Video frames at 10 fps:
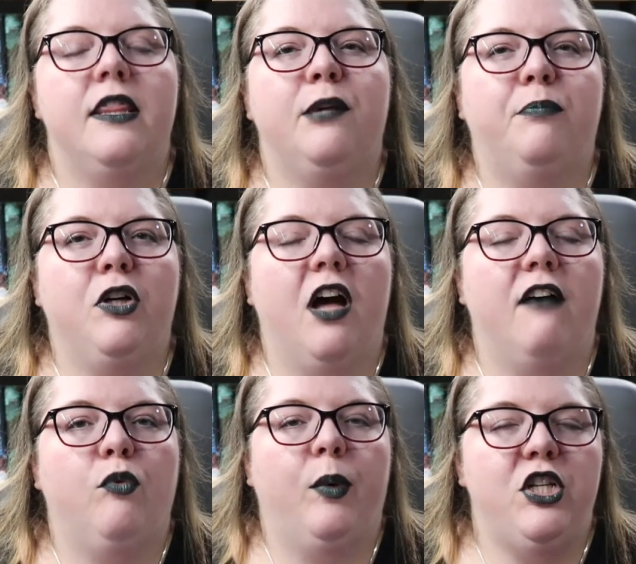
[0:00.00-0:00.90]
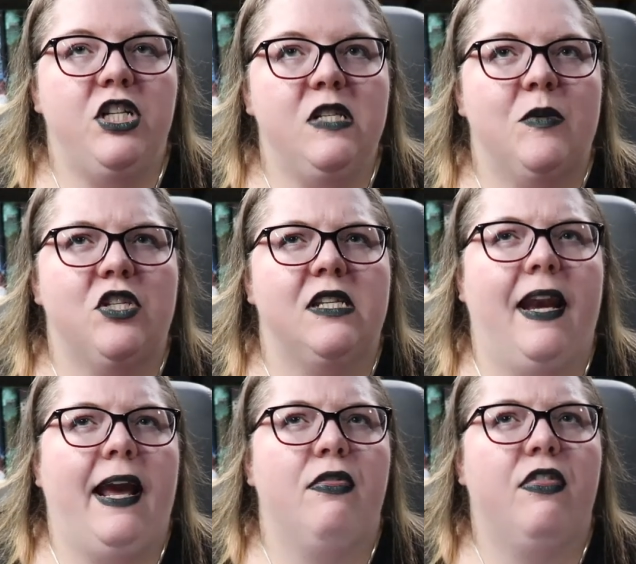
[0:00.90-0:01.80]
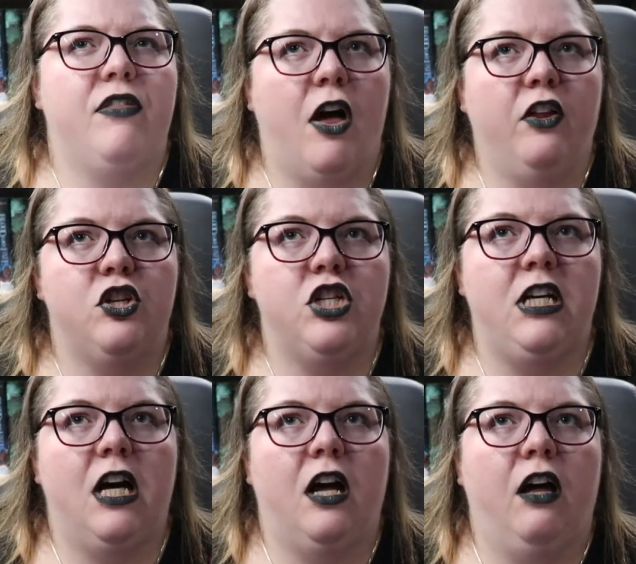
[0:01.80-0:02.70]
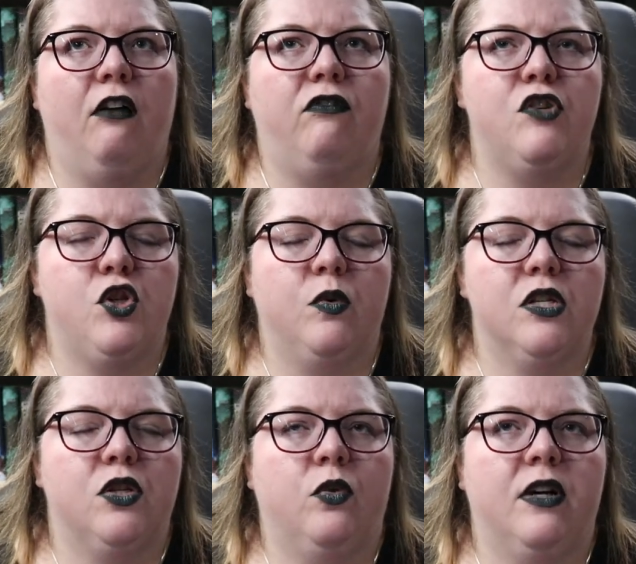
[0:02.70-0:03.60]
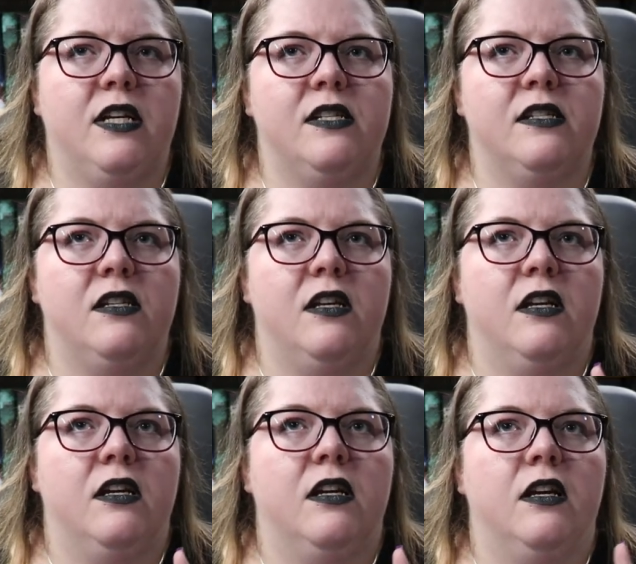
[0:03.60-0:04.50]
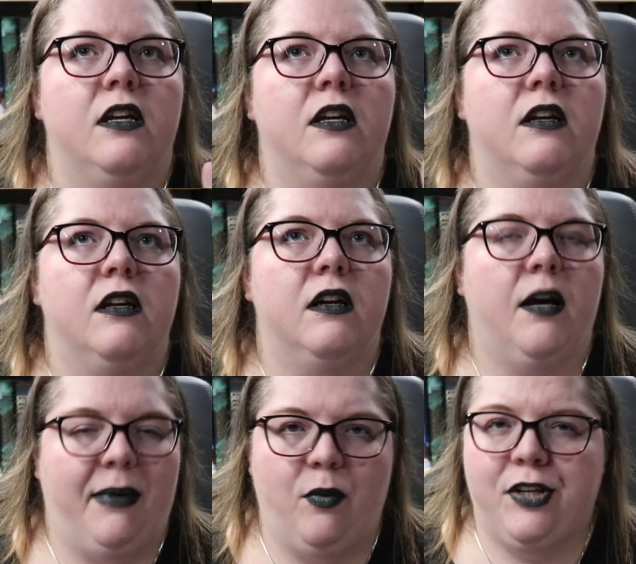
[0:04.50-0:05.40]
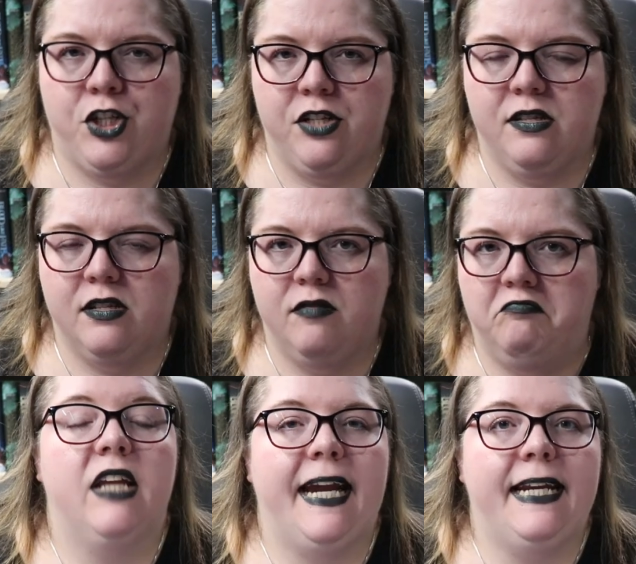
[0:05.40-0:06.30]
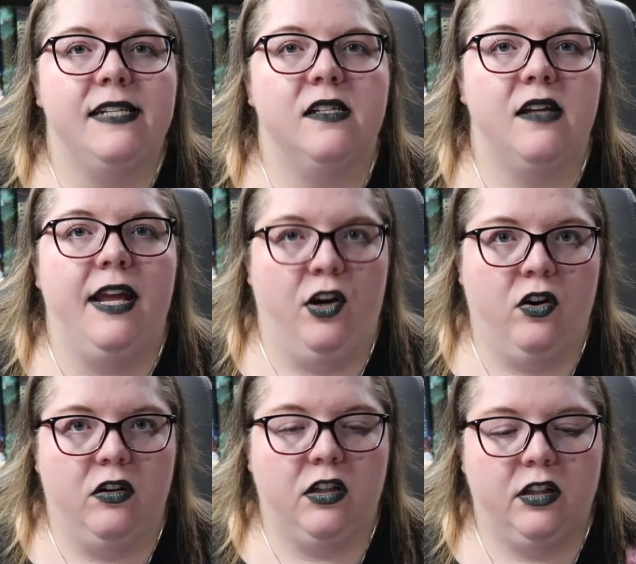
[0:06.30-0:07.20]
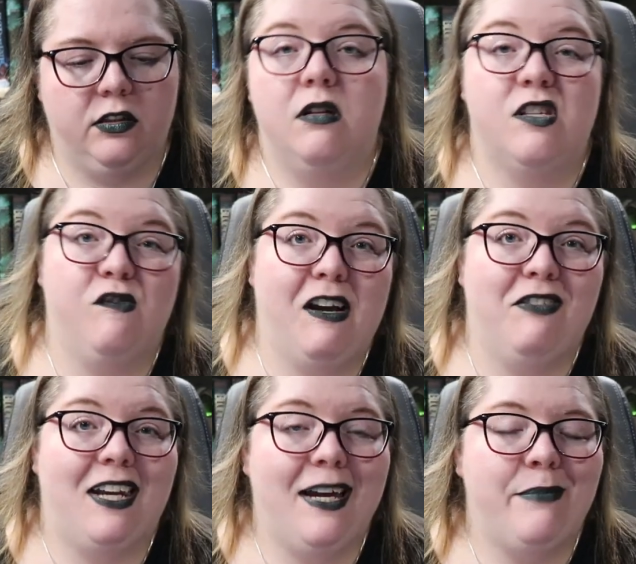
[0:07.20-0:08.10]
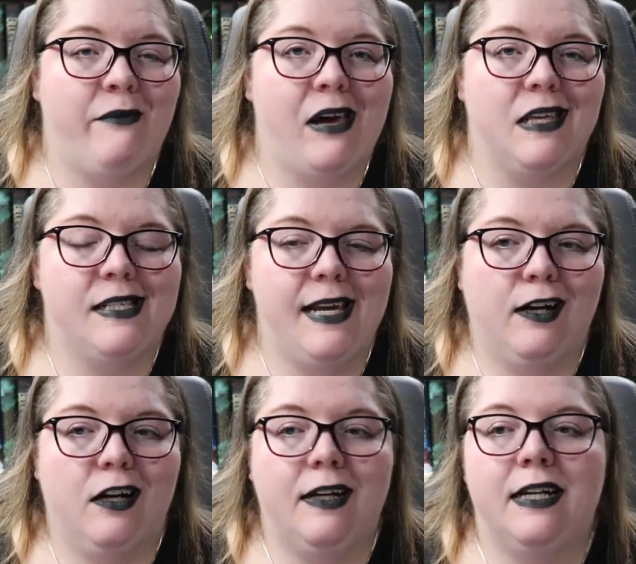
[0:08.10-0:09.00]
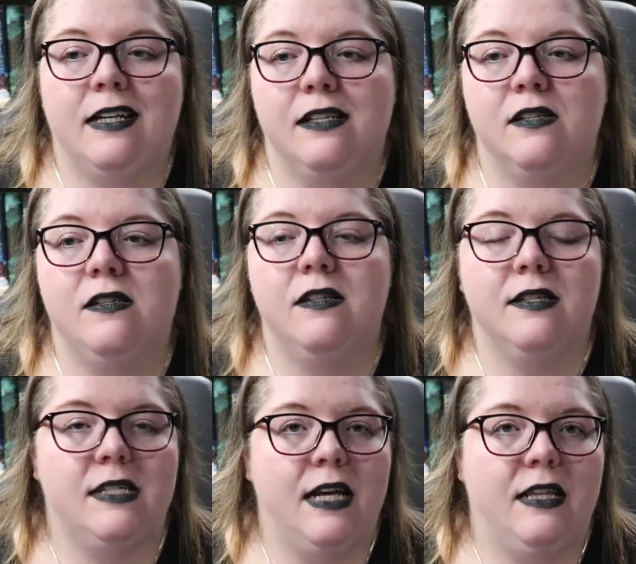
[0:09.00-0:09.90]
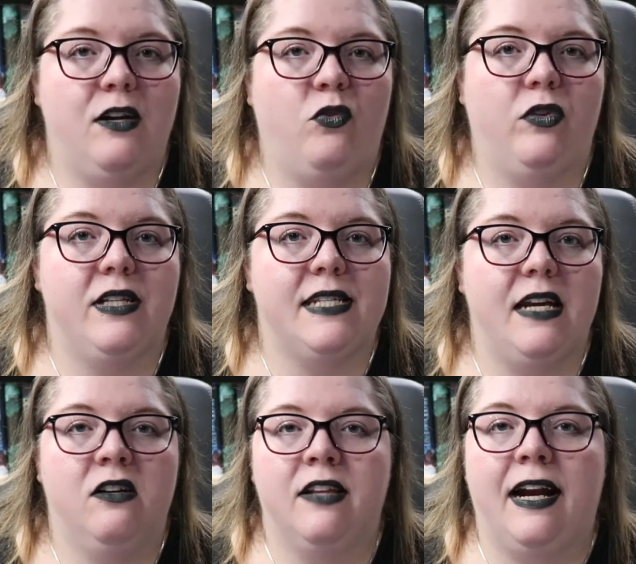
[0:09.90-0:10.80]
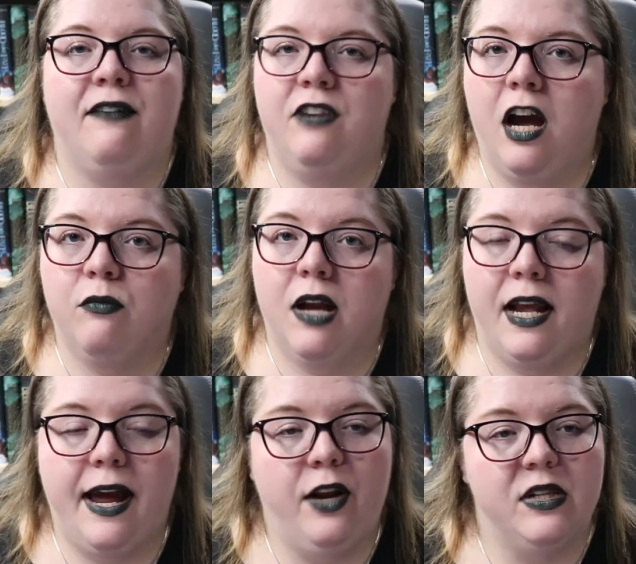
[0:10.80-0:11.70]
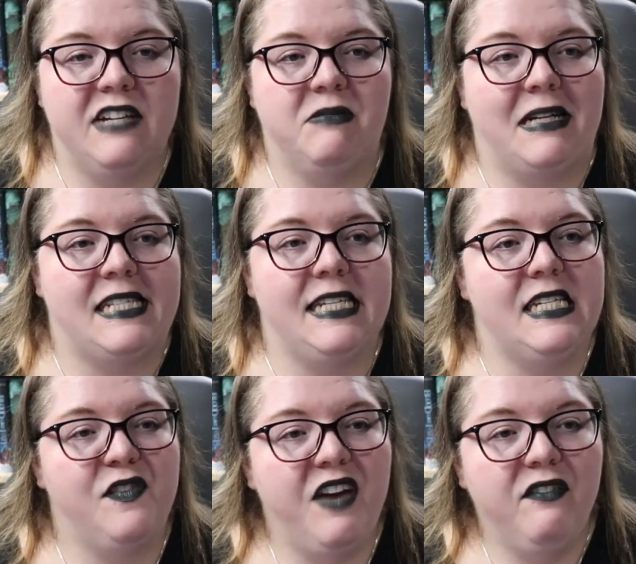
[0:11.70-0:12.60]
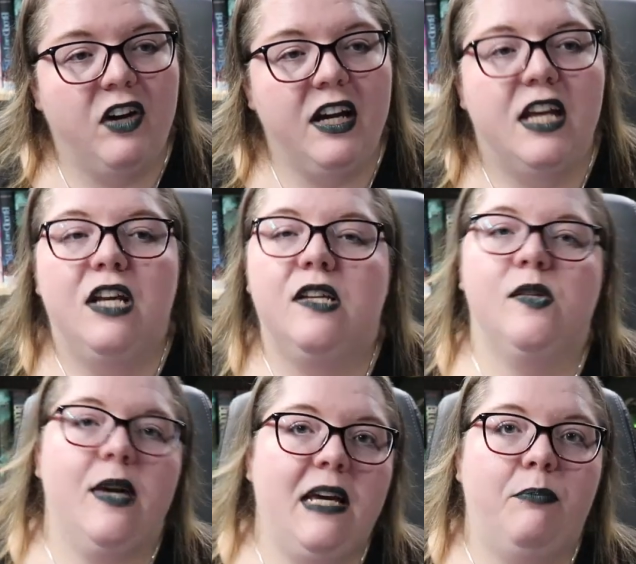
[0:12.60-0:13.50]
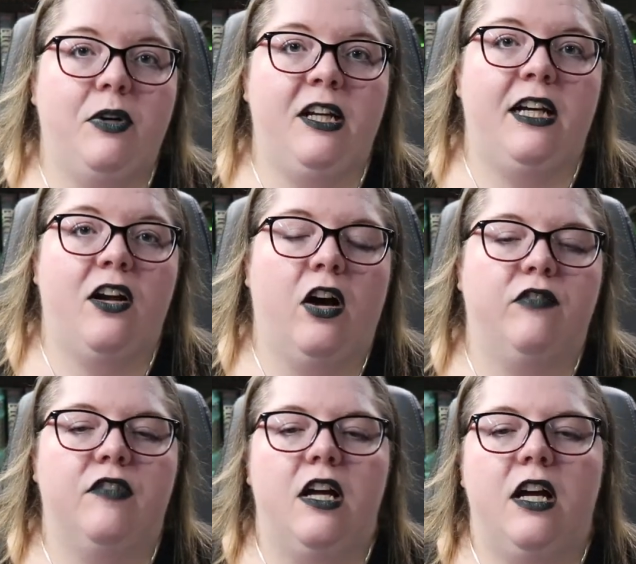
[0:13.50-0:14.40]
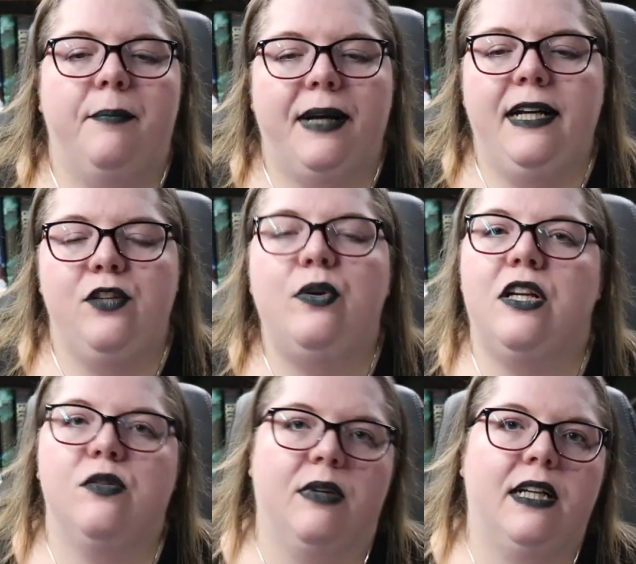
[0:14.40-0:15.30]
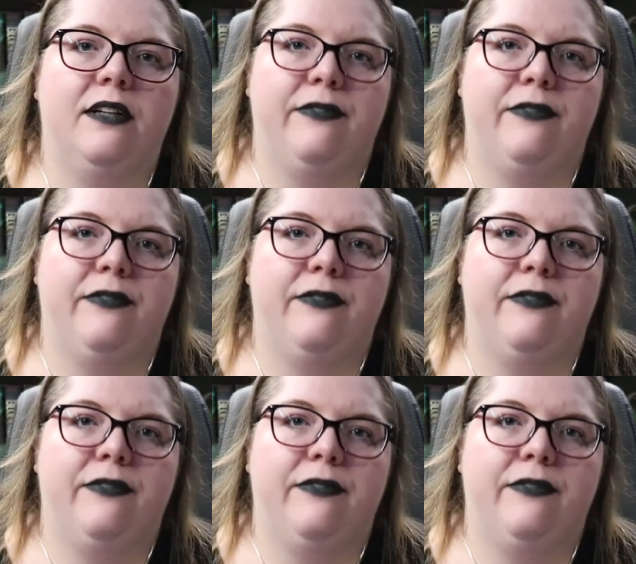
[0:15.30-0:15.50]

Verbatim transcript: The Book of Witches, which is an anthology of short stories about witches and is an arc. Survive the Night by Riley Sager. It is to this day the only Sager that I have not read. I know it's everybody's least favorite, so I keep putting it off, but I do need to read it